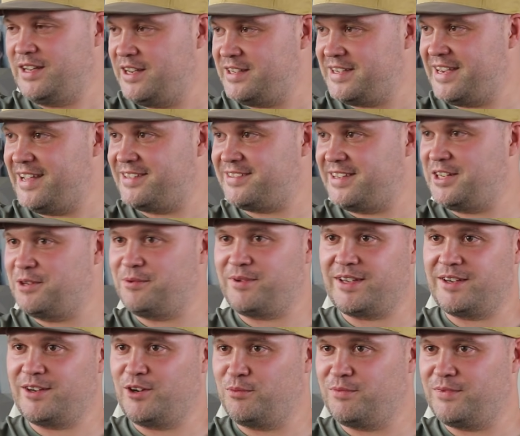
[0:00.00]
Yet
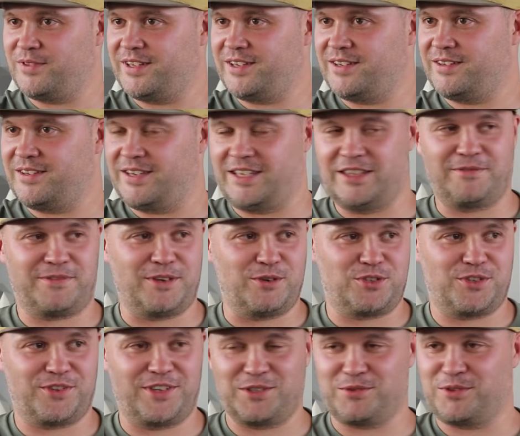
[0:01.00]
anyway, hopefully in the
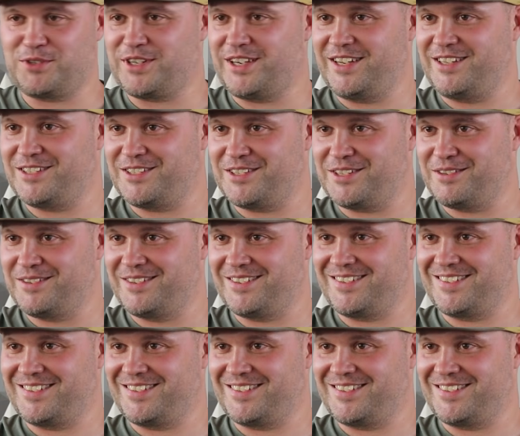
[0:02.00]
future things will change. So.